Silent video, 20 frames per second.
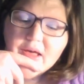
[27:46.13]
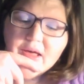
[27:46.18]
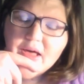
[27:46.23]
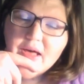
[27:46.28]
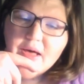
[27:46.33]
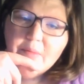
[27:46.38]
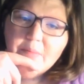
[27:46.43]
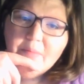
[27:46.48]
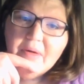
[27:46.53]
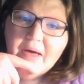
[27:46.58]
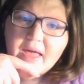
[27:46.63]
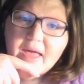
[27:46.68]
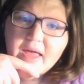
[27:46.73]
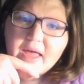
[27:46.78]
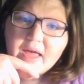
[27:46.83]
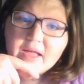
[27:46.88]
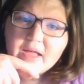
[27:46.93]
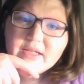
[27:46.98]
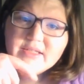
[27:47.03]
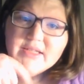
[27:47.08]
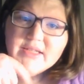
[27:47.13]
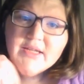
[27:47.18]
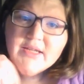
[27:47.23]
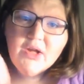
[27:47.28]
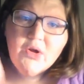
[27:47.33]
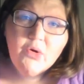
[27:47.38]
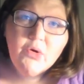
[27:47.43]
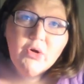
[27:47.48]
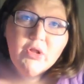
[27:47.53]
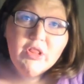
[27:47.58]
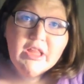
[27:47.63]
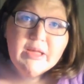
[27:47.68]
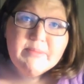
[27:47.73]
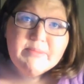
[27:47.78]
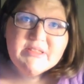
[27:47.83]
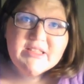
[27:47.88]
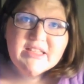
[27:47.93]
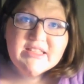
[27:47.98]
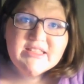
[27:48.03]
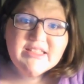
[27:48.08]
I did a whole
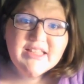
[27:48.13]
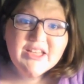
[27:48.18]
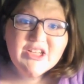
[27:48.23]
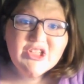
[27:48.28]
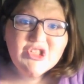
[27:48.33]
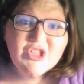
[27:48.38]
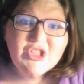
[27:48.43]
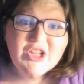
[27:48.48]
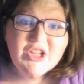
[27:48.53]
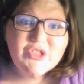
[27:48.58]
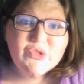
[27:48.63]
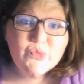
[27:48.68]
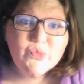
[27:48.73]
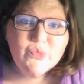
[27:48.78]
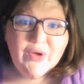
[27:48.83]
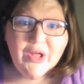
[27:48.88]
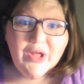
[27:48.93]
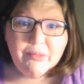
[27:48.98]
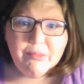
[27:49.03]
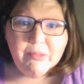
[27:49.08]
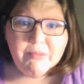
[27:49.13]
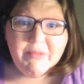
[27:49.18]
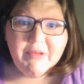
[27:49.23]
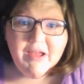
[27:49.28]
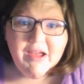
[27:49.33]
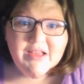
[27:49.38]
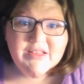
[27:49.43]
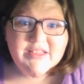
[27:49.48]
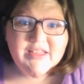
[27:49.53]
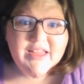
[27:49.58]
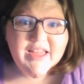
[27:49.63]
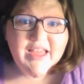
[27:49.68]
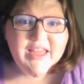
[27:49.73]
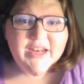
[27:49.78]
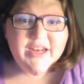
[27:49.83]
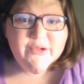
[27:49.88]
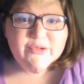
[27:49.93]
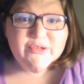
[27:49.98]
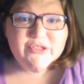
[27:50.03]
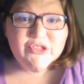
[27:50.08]
lipstick section as well, but because, again,
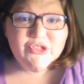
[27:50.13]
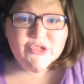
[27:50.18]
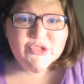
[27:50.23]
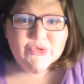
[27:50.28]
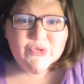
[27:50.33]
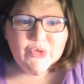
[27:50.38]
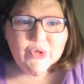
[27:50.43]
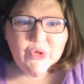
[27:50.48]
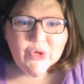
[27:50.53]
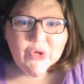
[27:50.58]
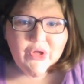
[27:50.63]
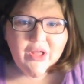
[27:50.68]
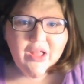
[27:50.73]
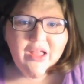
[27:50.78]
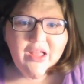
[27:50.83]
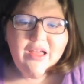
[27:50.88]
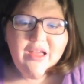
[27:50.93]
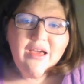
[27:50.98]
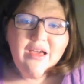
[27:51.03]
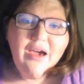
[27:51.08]
it was too long,